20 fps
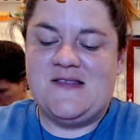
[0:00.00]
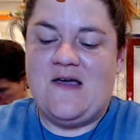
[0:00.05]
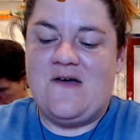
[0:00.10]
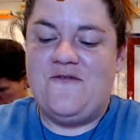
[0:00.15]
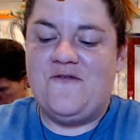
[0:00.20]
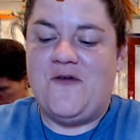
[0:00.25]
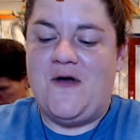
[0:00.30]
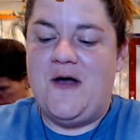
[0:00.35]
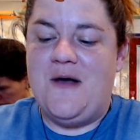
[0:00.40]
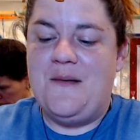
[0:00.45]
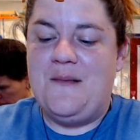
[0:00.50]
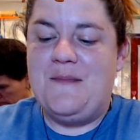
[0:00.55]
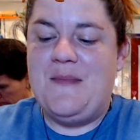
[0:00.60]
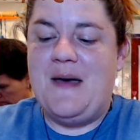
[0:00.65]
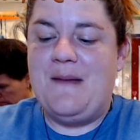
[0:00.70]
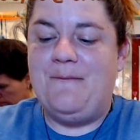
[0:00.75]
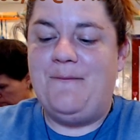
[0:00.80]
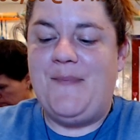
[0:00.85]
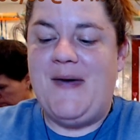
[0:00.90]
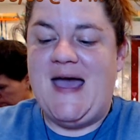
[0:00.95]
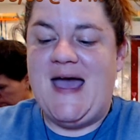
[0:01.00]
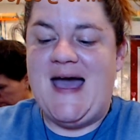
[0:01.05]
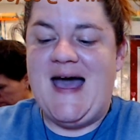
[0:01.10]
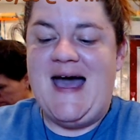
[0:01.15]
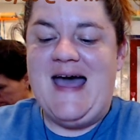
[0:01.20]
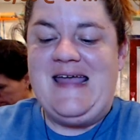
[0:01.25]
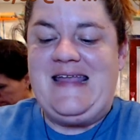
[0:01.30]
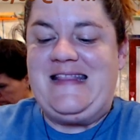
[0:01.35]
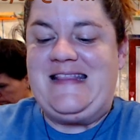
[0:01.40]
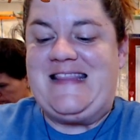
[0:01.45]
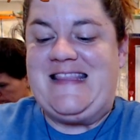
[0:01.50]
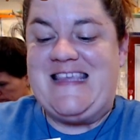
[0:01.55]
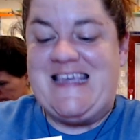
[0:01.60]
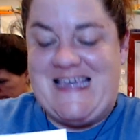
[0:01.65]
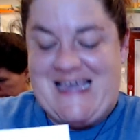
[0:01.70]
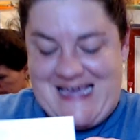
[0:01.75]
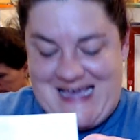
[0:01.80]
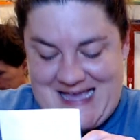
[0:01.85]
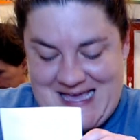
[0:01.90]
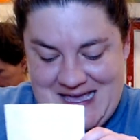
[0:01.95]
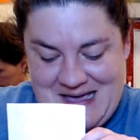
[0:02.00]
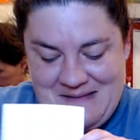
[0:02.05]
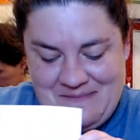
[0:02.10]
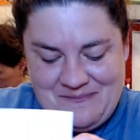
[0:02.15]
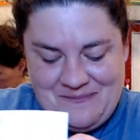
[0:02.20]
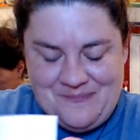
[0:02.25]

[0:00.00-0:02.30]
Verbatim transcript: from Pat D.